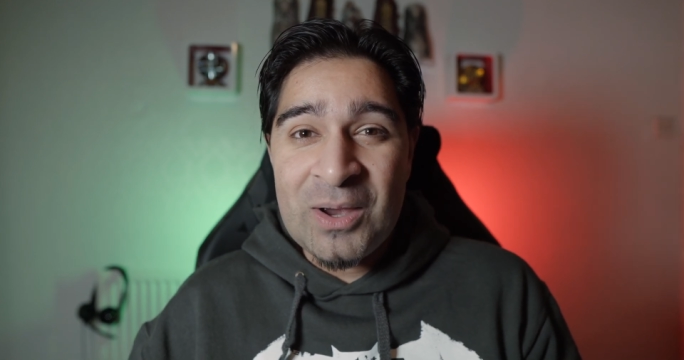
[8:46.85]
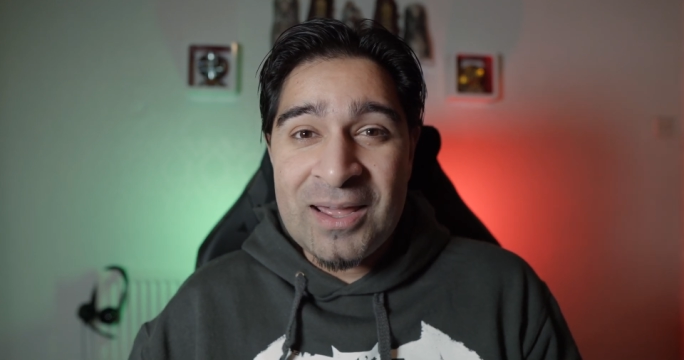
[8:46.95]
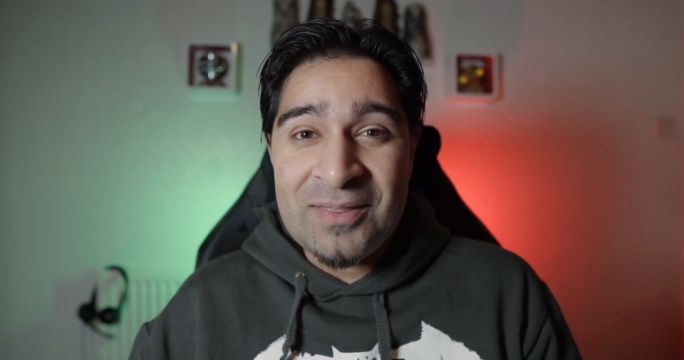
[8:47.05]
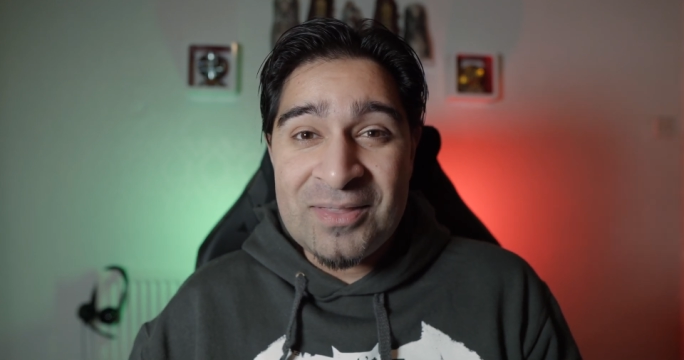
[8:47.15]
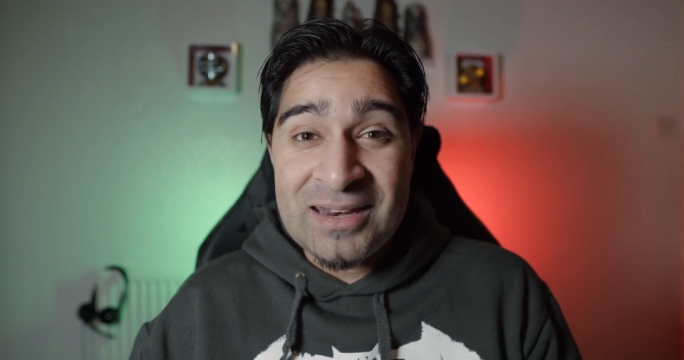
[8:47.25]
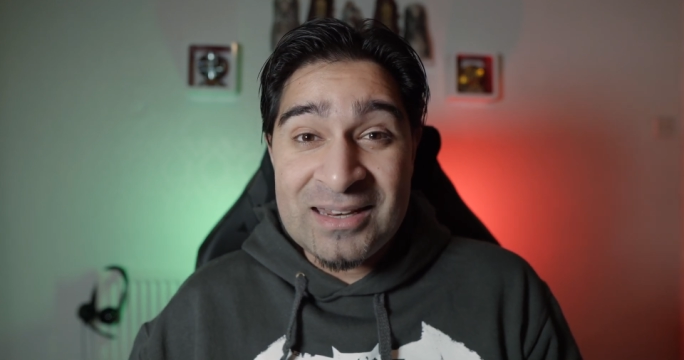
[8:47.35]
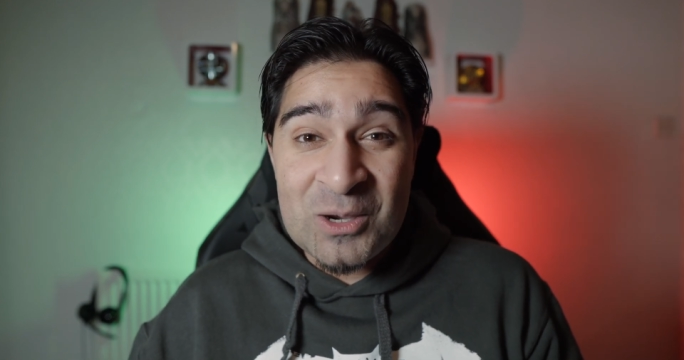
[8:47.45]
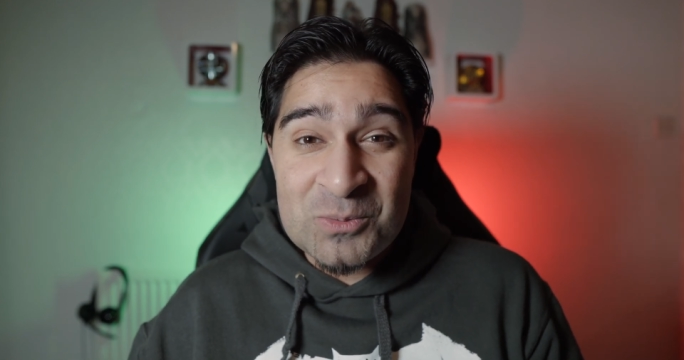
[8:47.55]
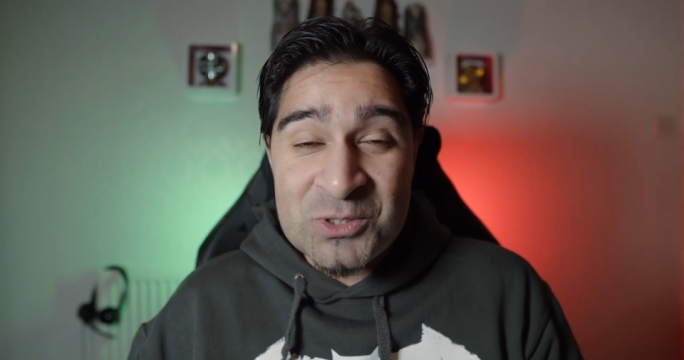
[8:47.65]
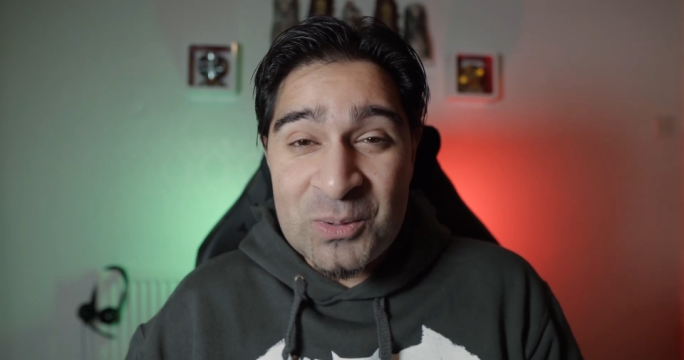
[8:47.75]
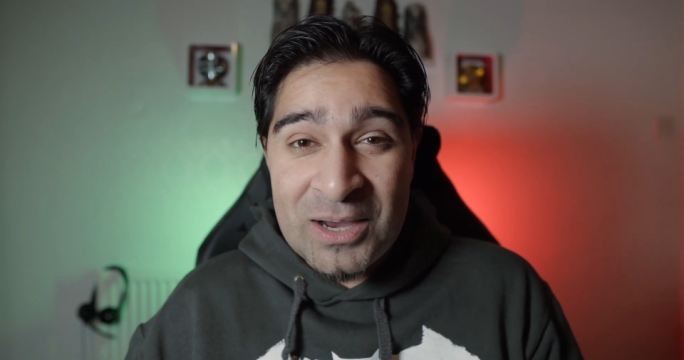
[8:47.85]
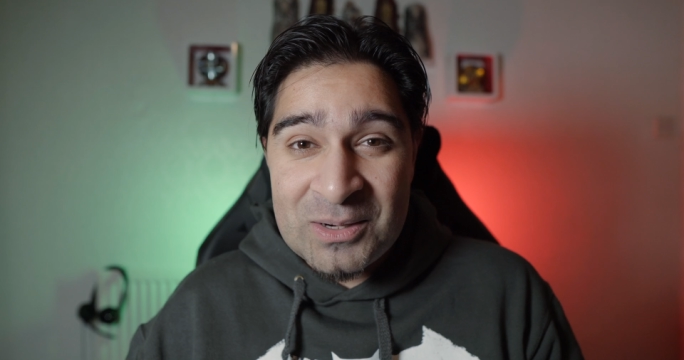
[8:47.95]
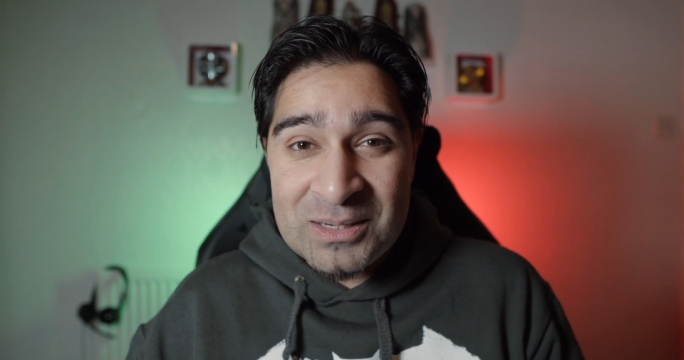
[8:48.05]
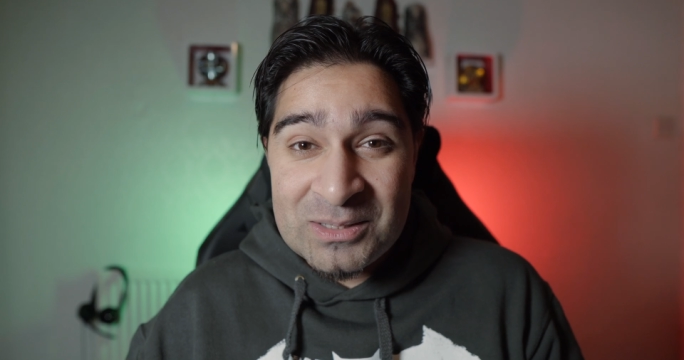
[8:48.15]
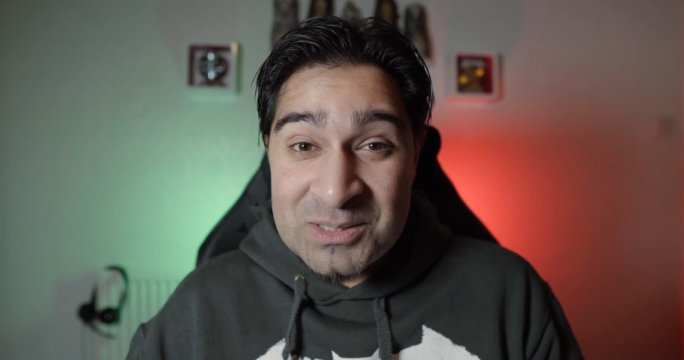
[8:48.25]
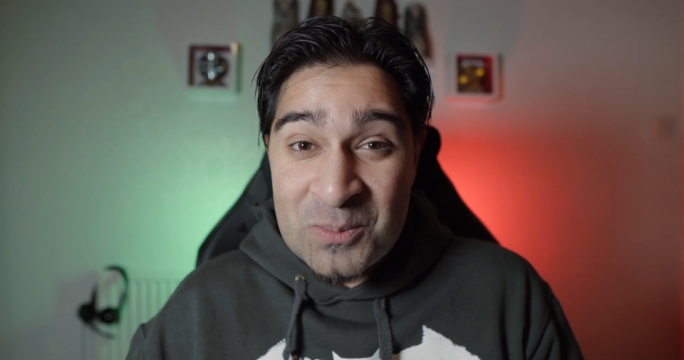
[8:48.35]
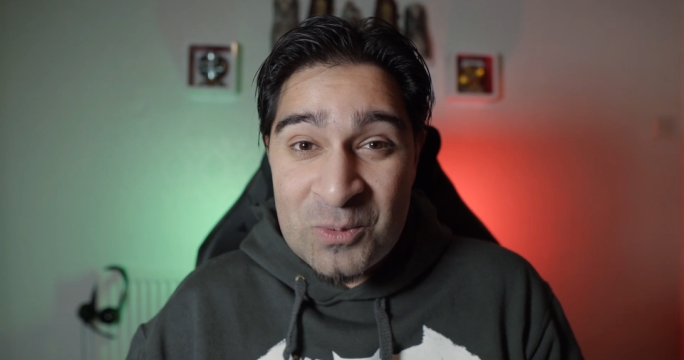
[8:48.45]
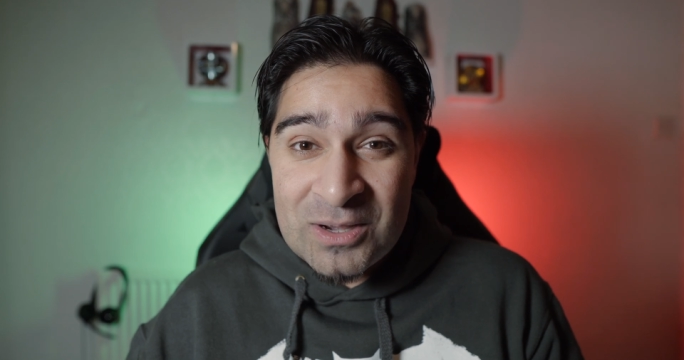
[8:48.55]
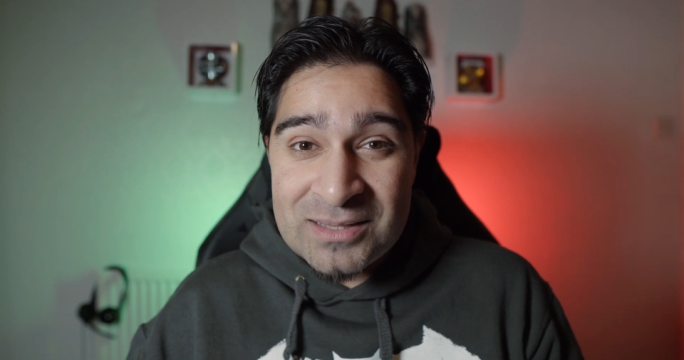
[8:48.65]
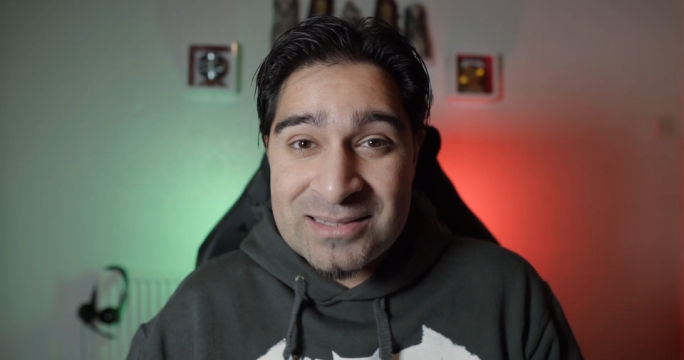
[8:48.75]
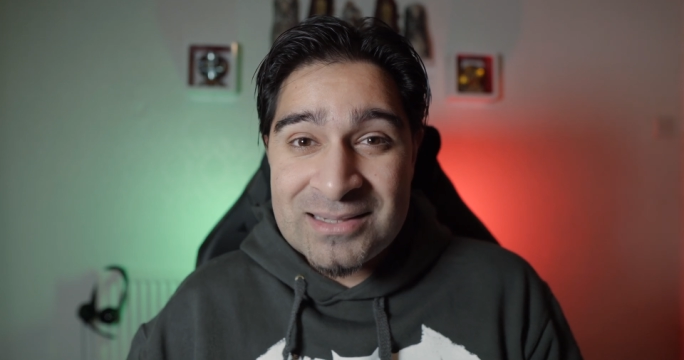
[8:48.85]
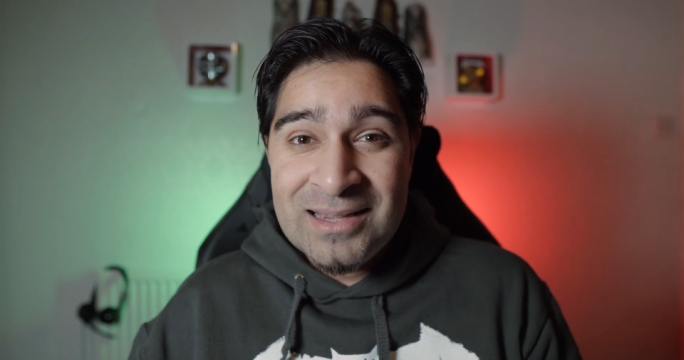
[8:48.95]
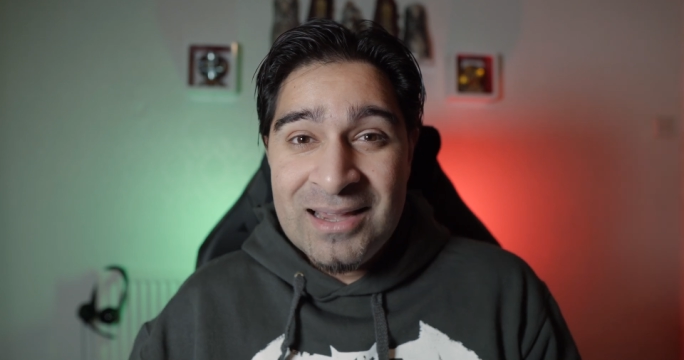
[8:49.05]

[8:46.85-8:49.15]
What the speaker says: and that it helps you out somewhat.